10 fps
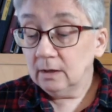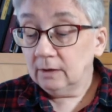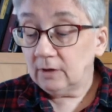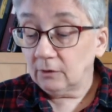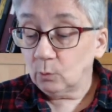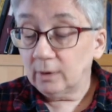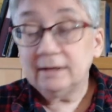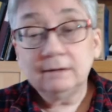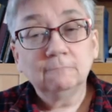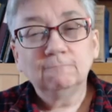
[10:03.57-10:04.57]
And the other
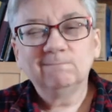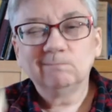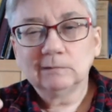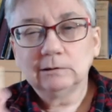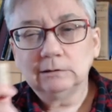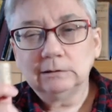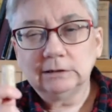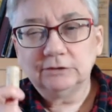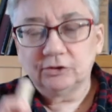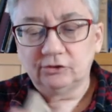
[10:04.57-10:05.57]
one,
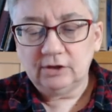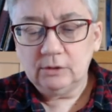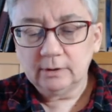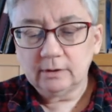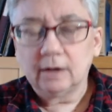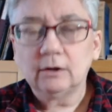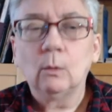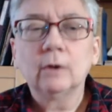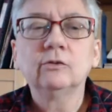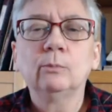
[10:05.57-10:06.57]
it's a secret. I don't
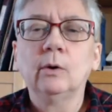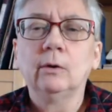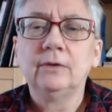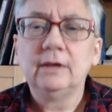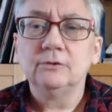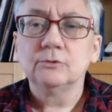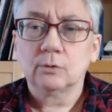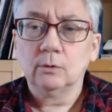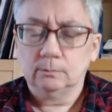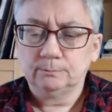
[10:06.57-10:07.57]
want to spoil the intro.